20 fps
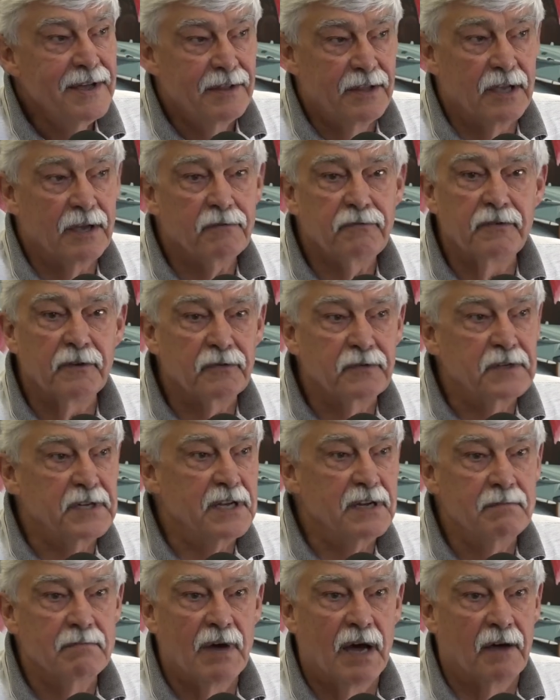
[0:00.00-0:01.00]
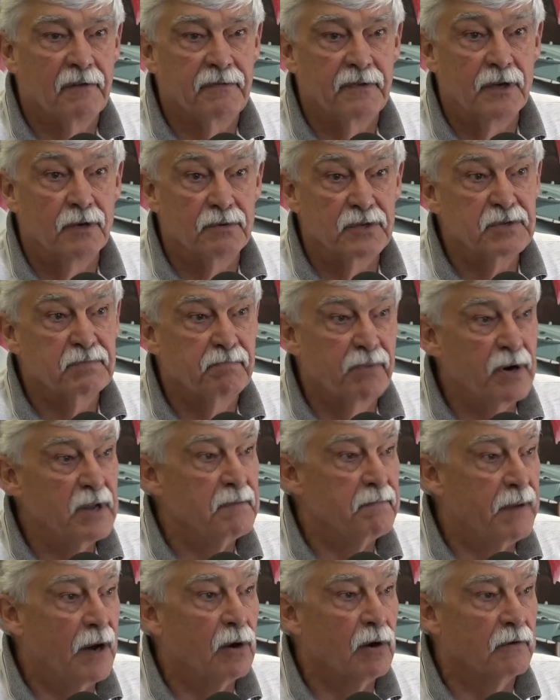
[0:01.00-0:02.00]
The F-15 Mafia was
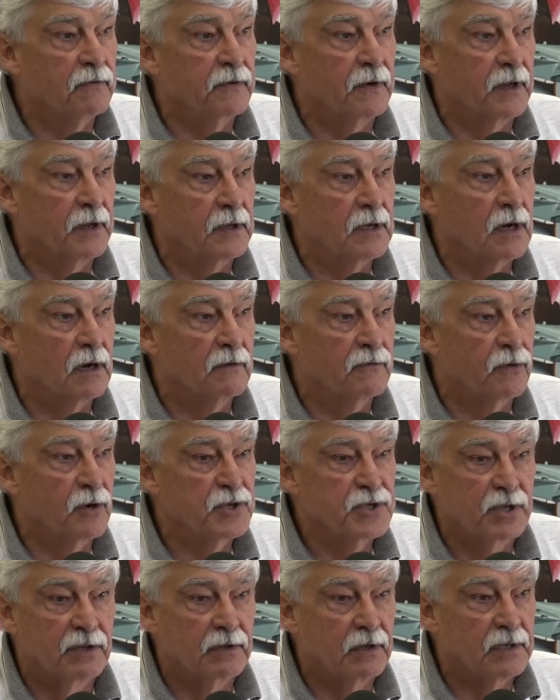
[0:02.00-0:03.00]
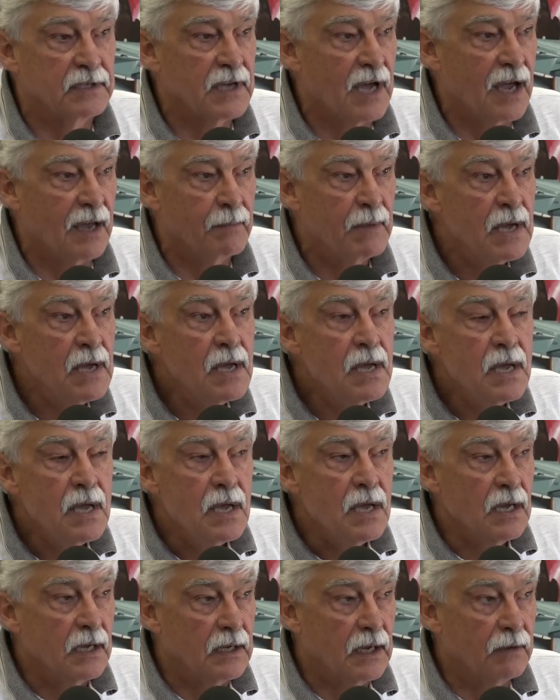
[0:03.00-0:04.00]
pretty powerful in the Air Force at the time,
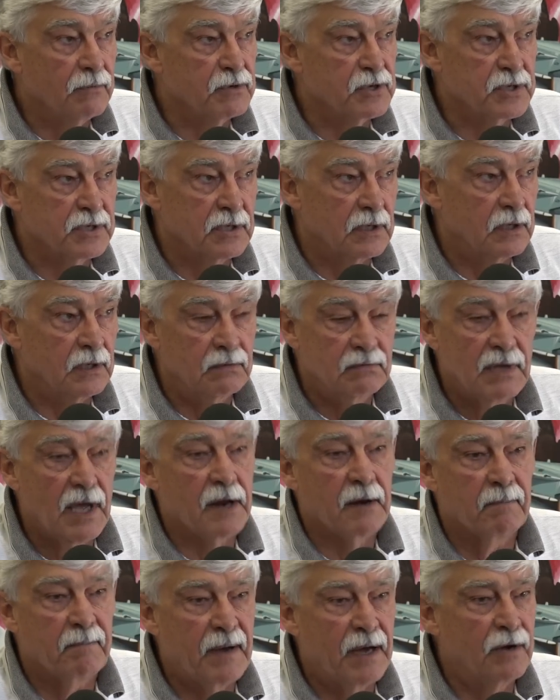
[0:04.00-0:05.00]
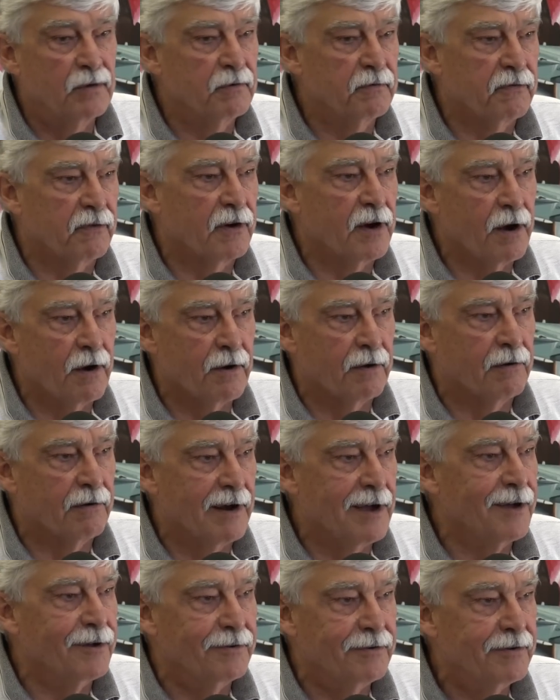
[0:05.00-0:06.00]
and that was the not a pound for
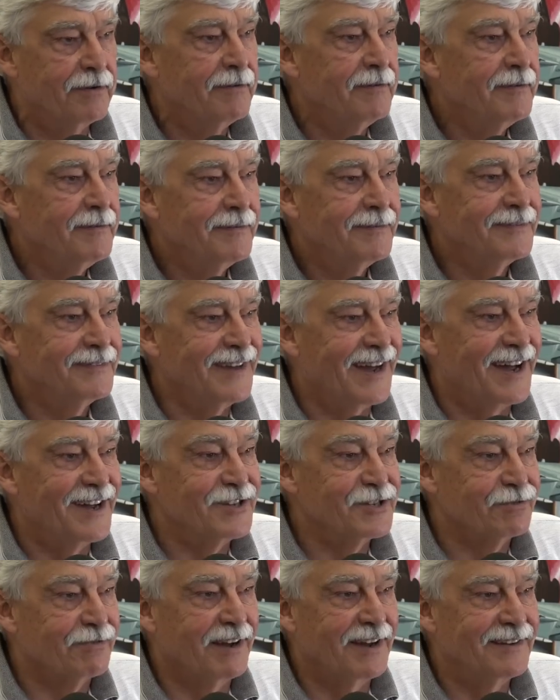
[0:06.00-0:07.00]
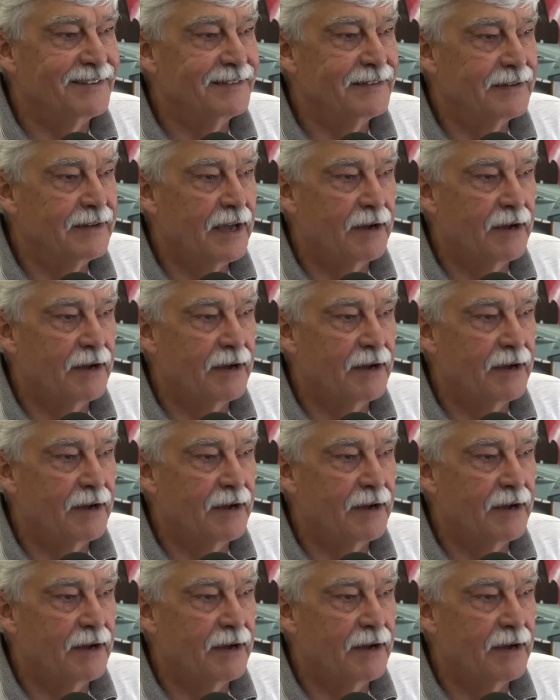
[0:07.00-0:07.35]
air-to-ground guys, right?